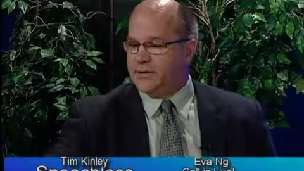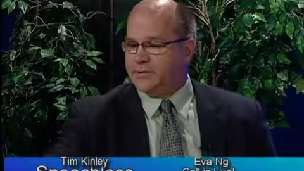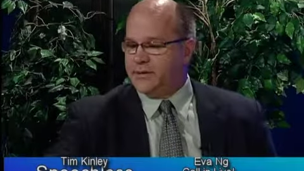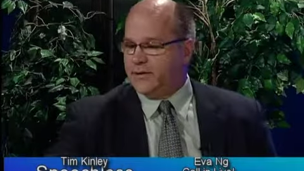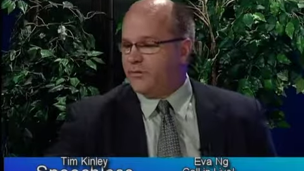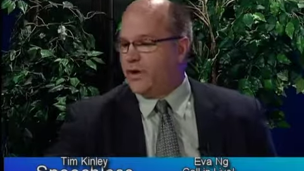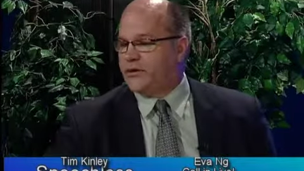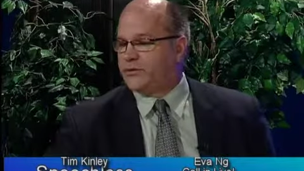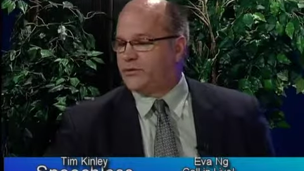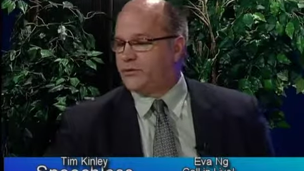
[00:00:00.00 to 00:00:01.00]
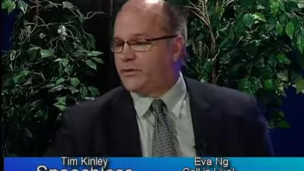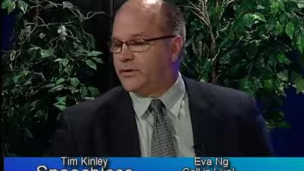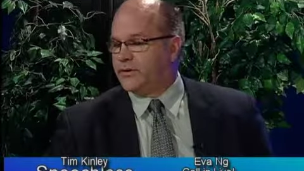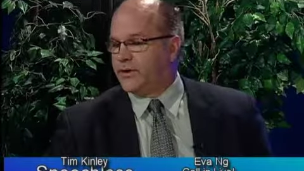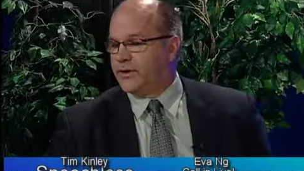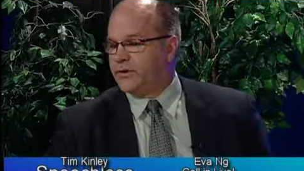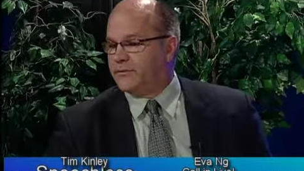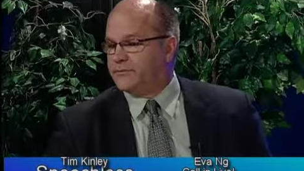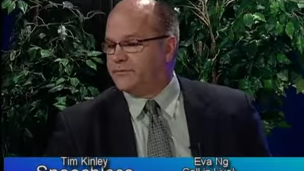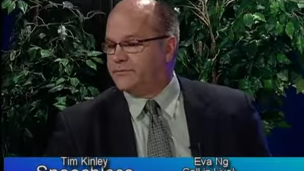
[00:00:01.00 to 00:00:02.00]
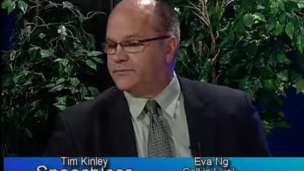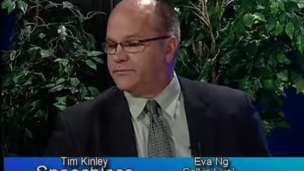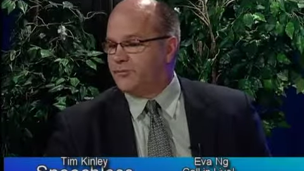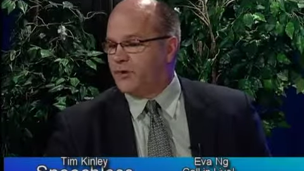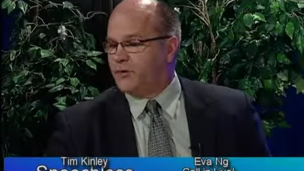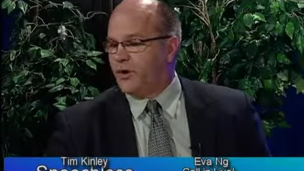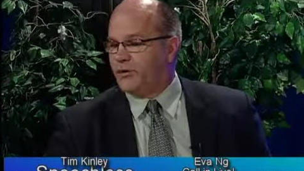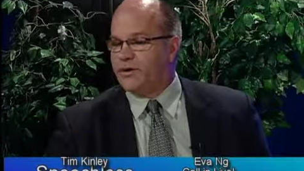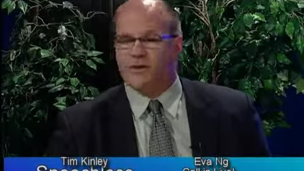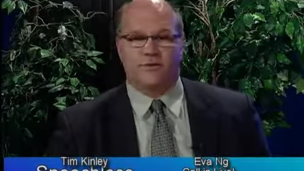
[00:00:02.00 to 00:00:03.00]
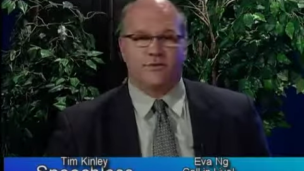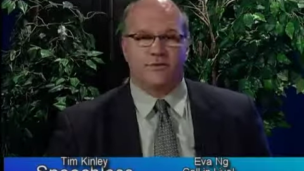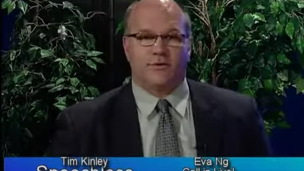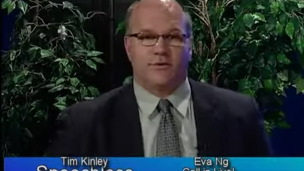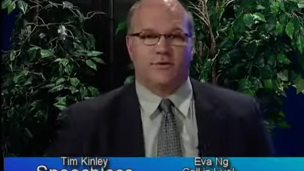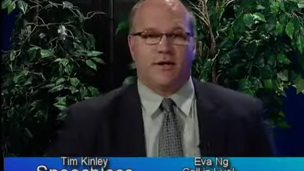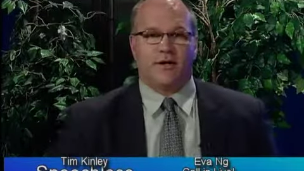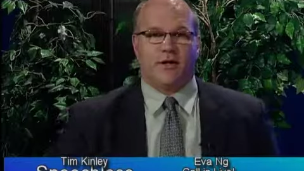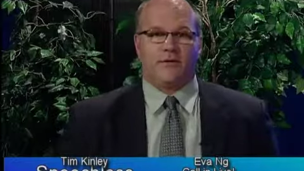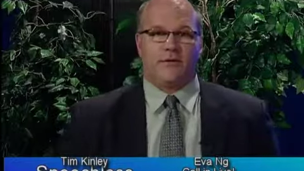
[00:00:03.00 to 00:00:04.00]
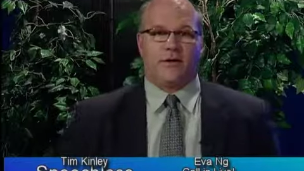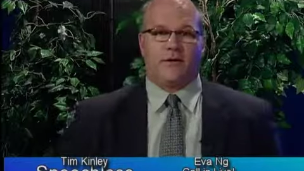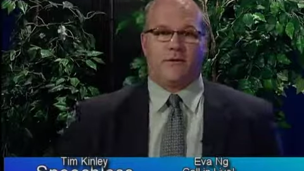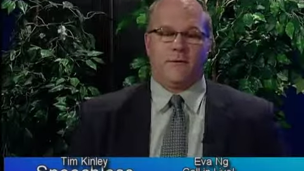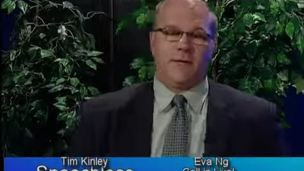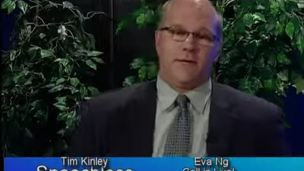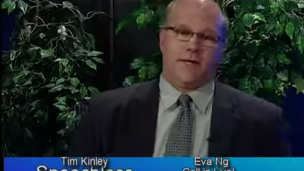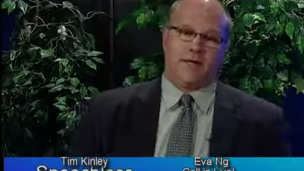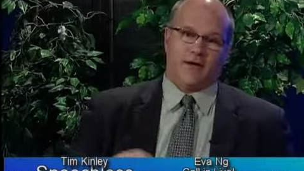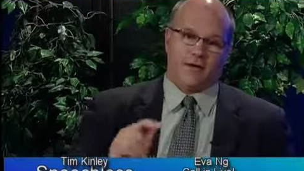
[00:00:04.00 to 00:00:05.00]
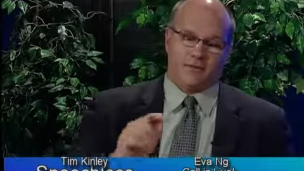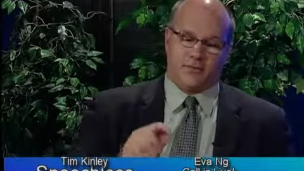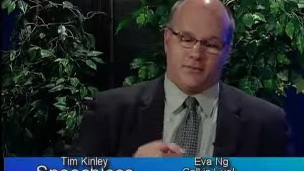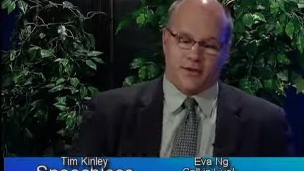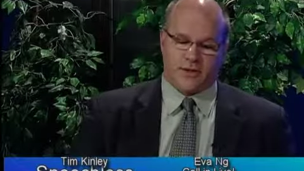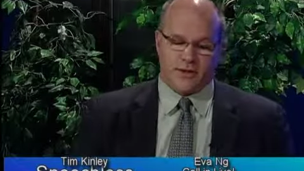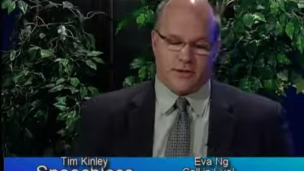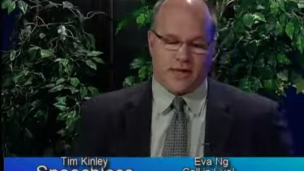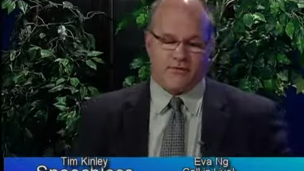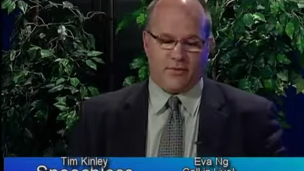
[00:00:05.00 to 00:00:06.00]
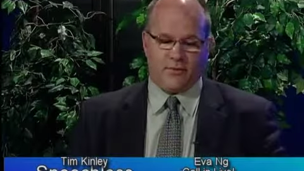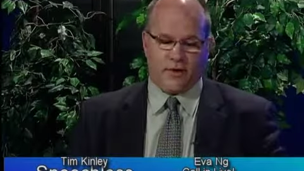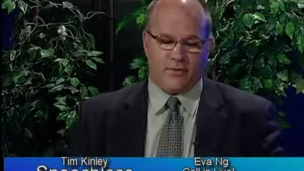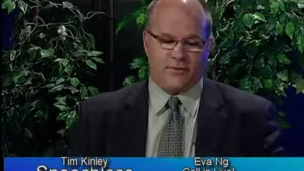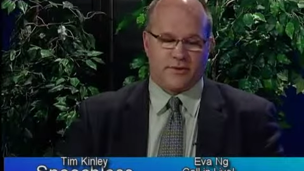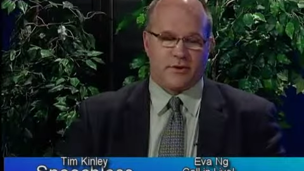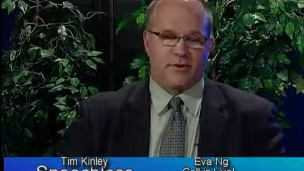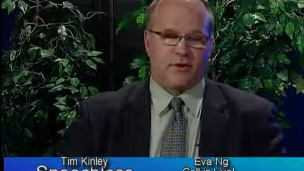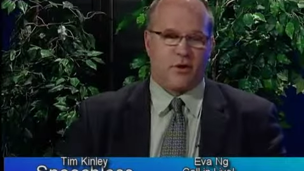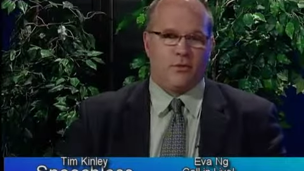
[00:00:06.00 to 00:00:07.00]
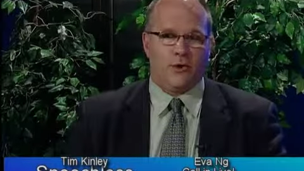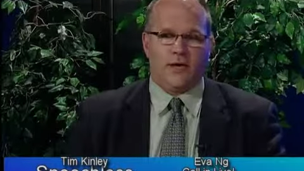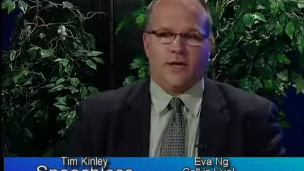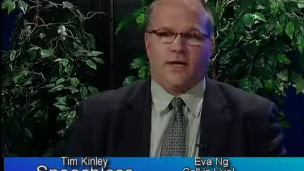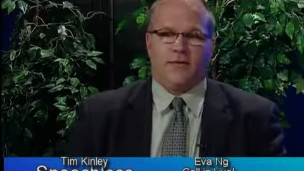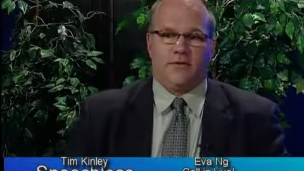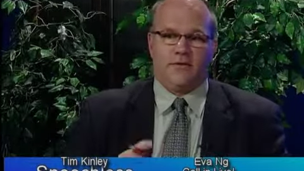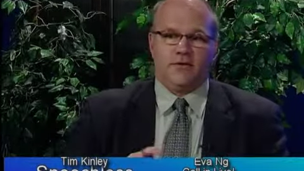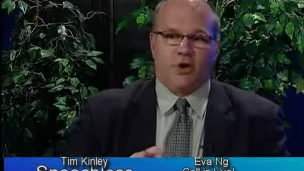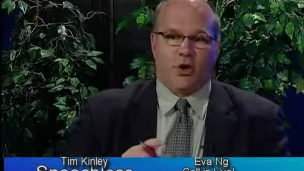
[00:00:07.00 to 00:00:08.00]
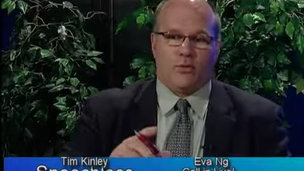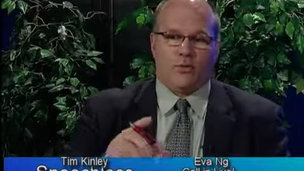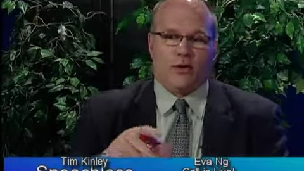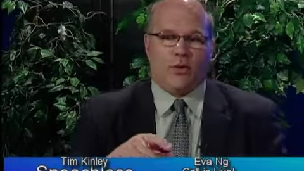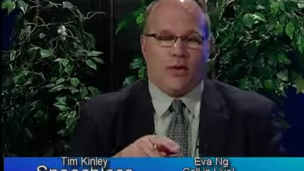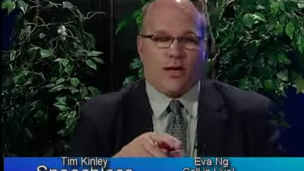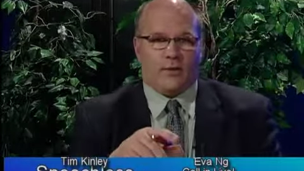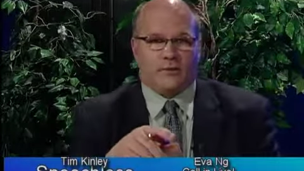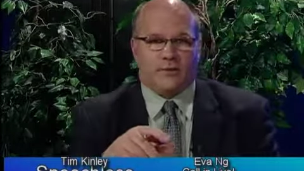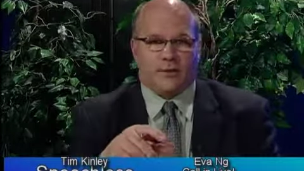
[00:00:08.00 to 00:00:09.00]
Dave Racer with Free Market Institute on healthcare, and I also be live on Bob Zick's show. And this show will go out